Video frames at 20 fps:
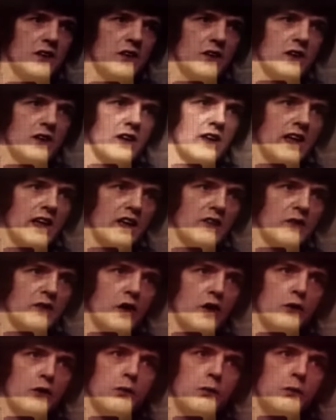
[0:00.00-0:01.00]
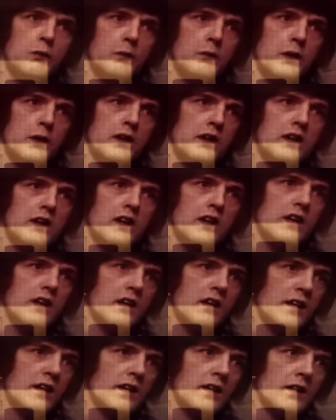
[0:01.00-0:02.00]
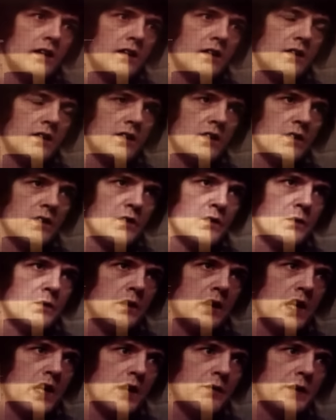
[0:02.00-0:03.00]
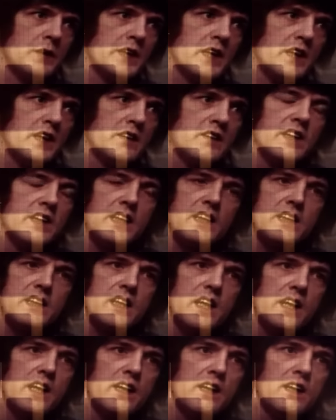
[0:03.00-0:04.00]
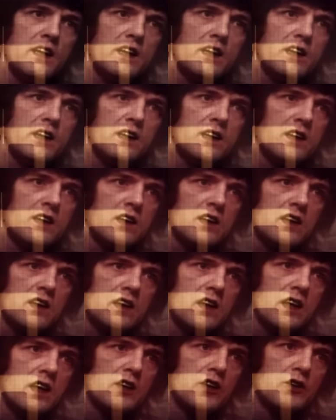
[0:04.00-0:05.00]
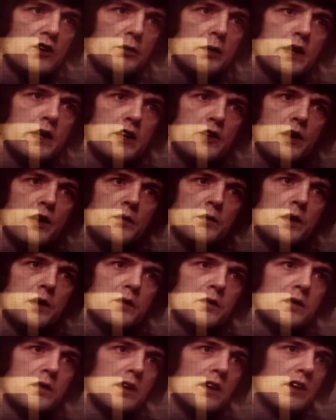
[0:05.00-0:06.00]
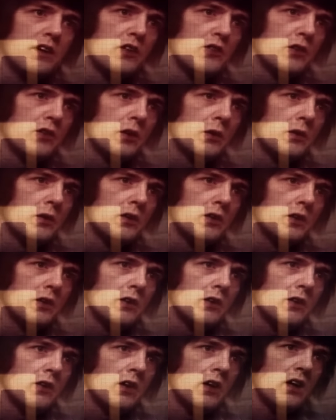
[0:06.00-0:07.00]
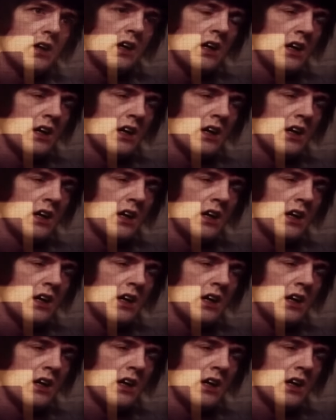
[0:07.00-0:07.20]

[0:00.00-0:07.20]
time has not lessened the shock and horror surrounding Maudsley's actions. Each year that passes serves as a grim reminder